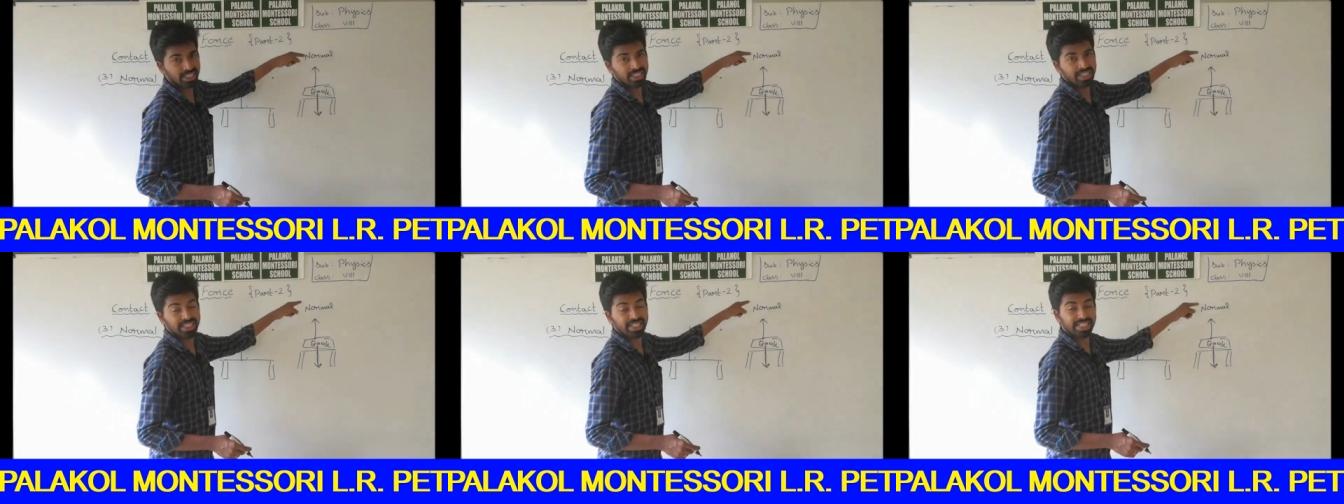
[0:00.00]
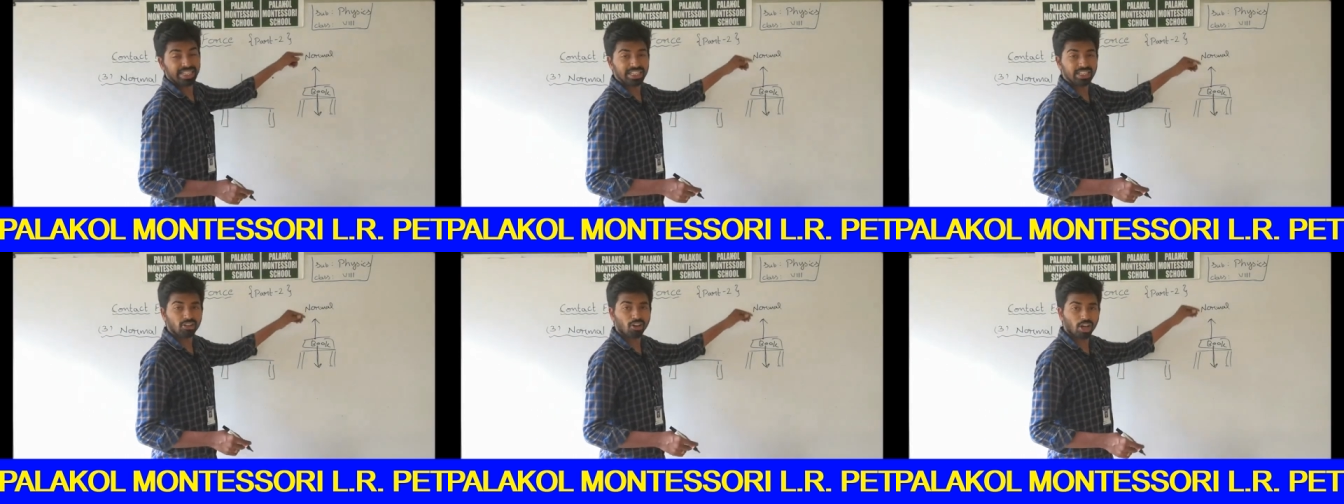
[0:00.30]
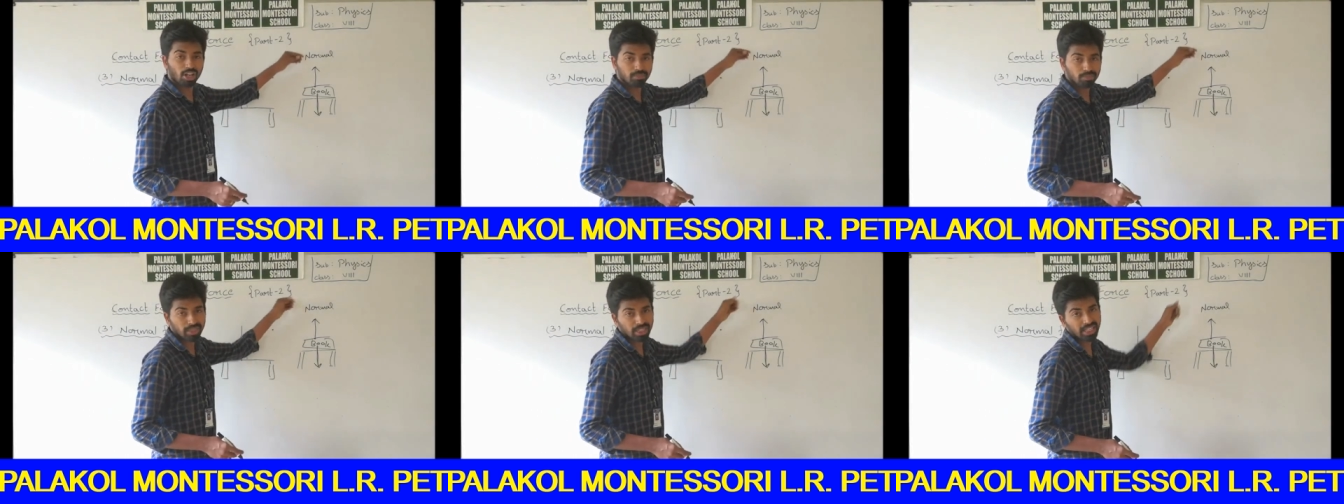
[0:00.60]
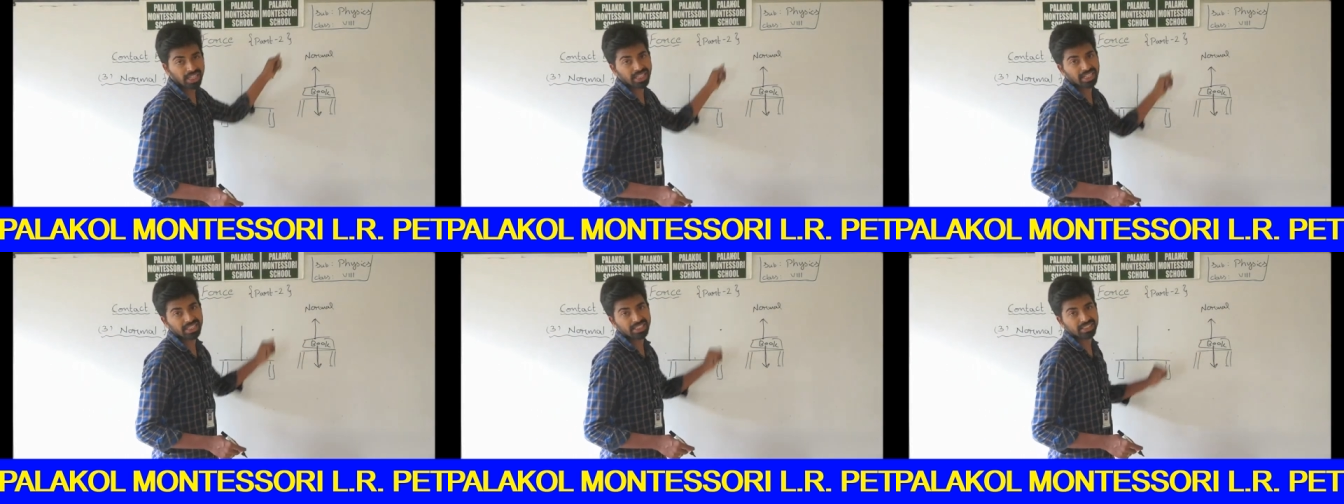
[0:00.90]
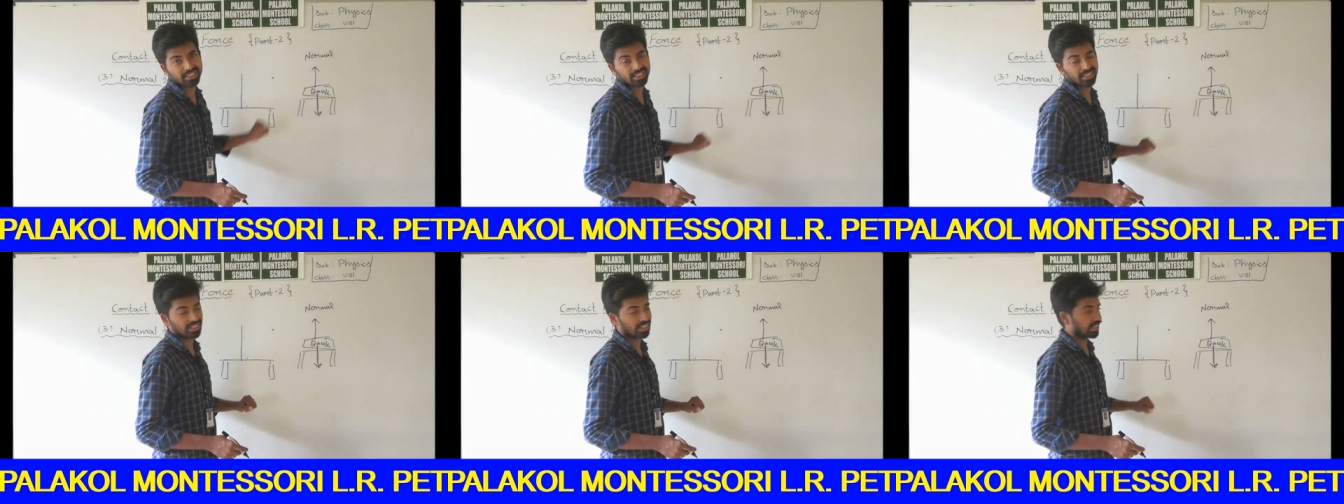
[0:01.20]
In normal
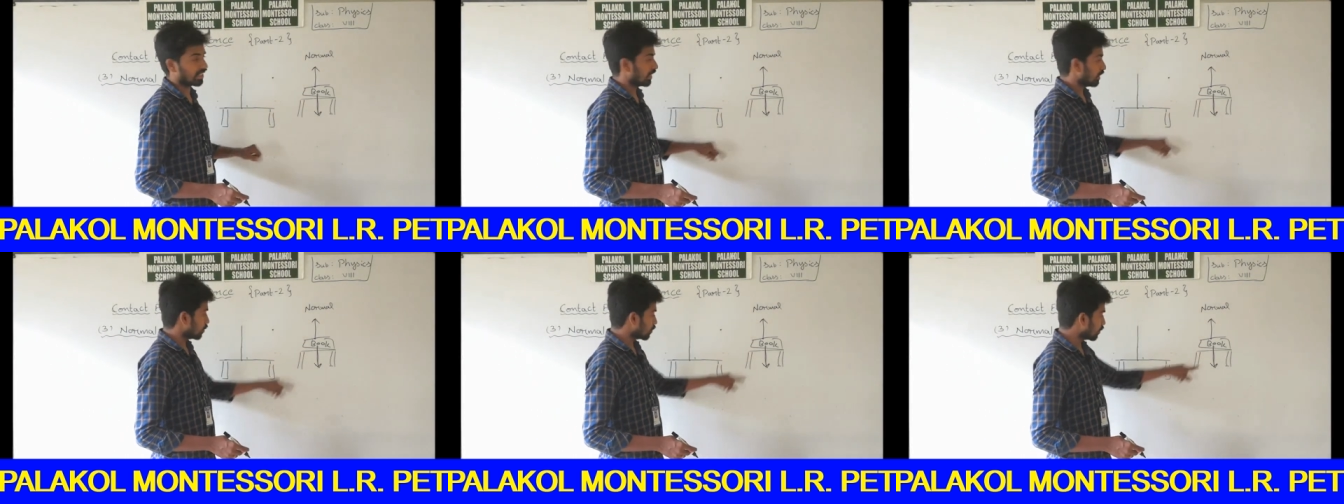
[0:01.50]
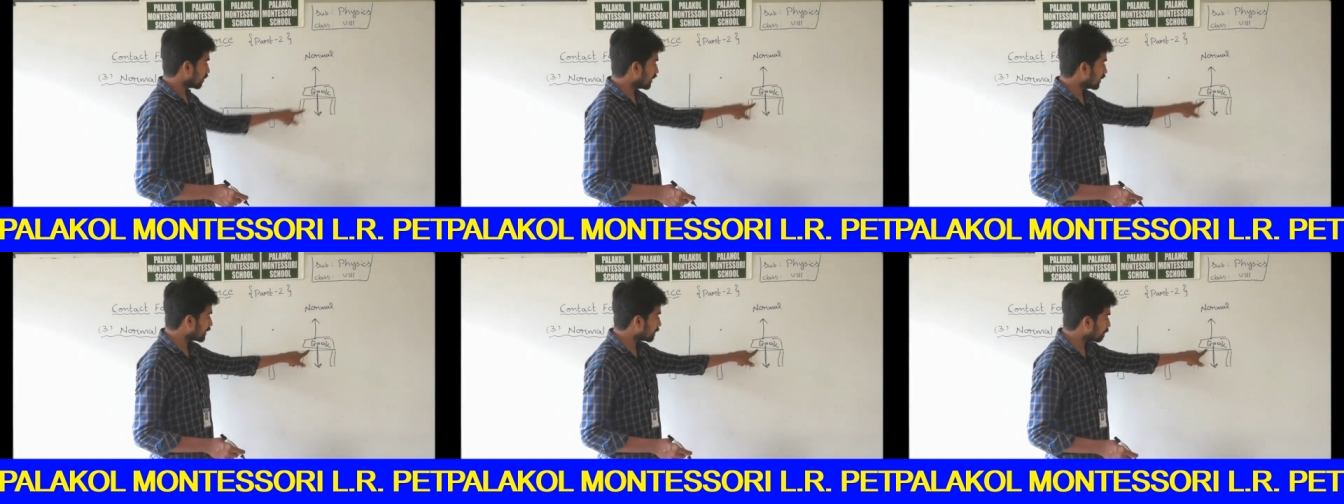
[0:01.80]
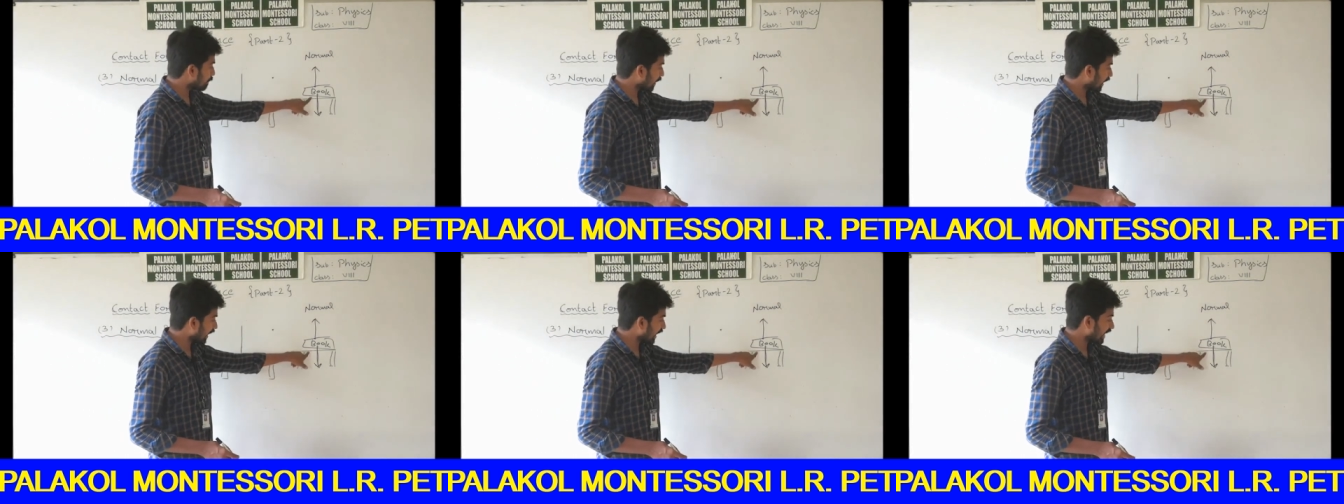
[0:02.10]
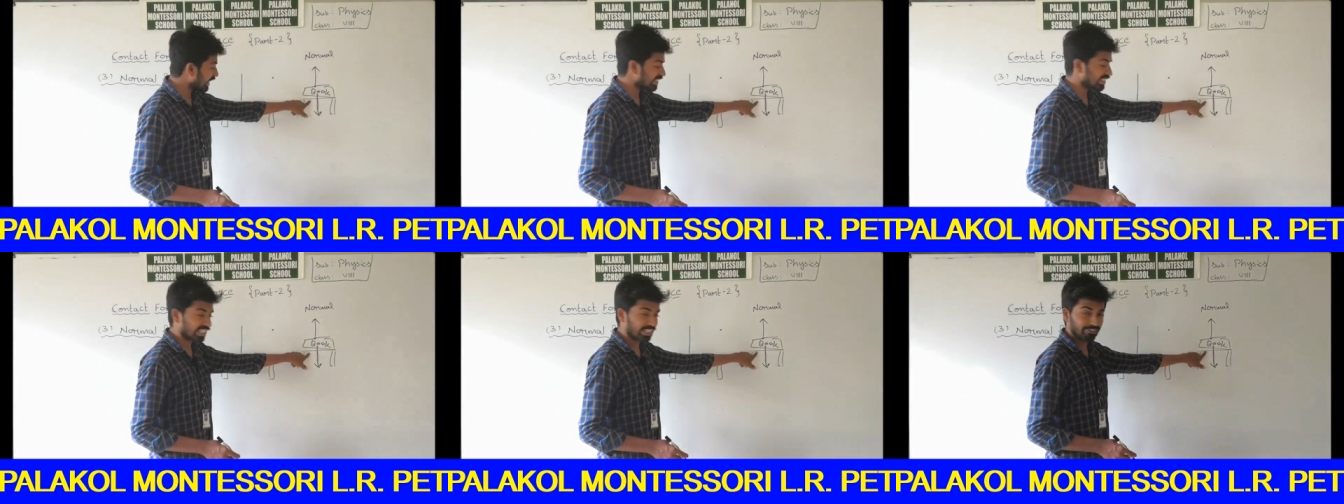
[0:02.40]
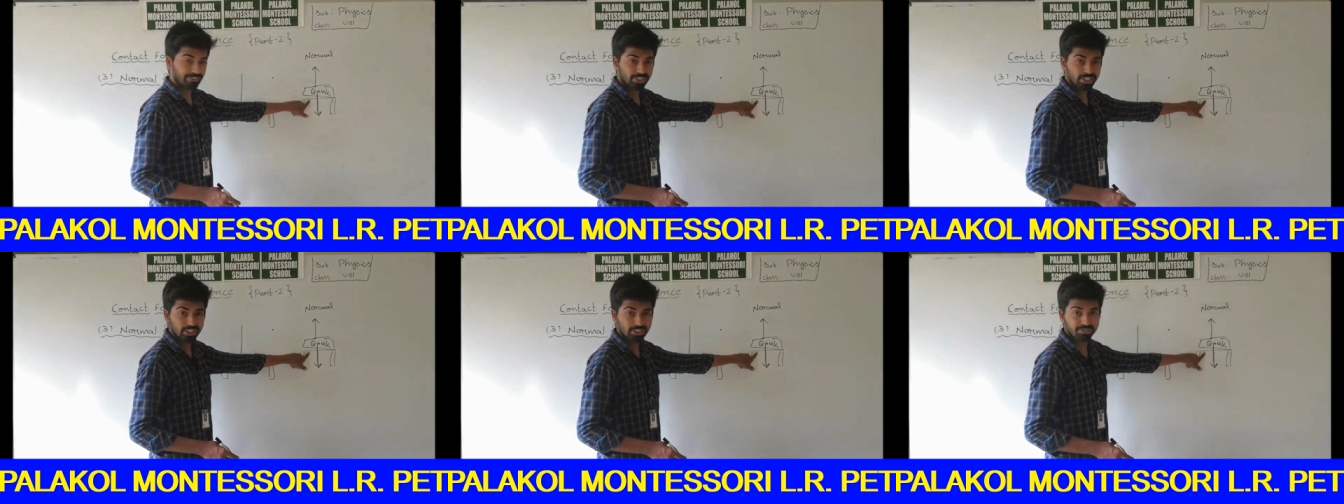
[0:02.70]
direction. So, this plane
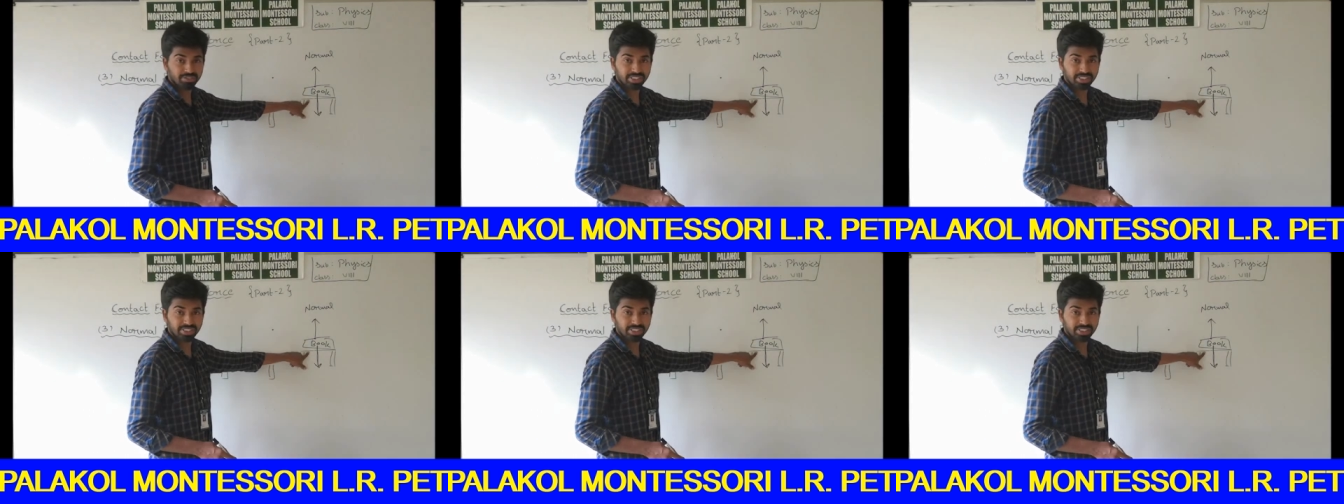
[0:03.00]
surface of